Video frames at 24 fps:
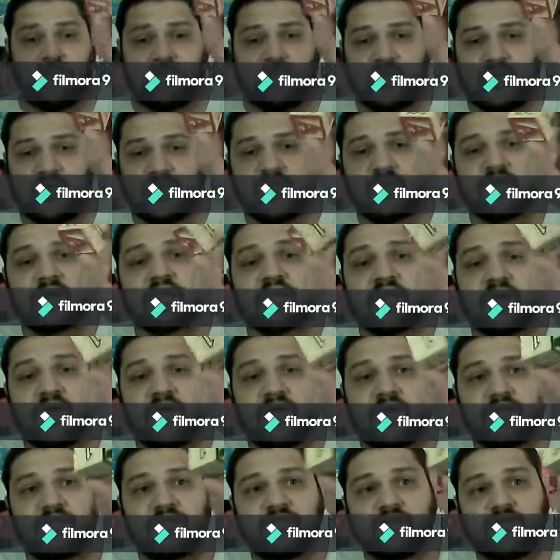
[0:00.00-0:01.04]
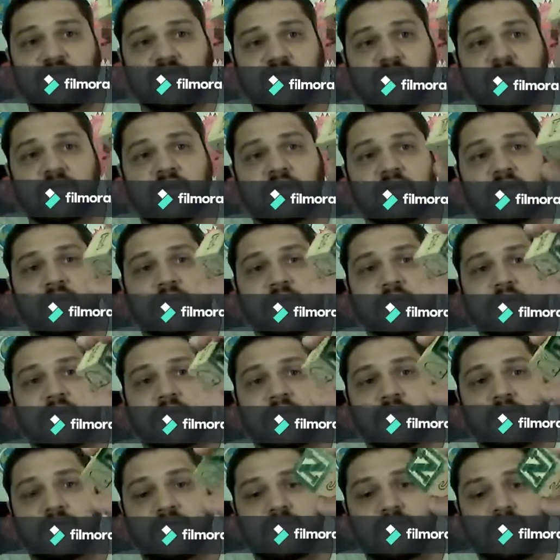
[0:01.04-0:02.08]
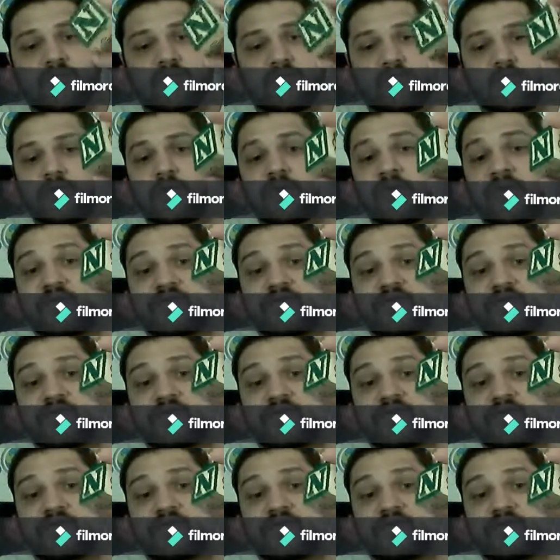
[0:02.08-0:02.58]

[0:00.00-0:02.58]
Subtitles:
my kids have, they're in their room.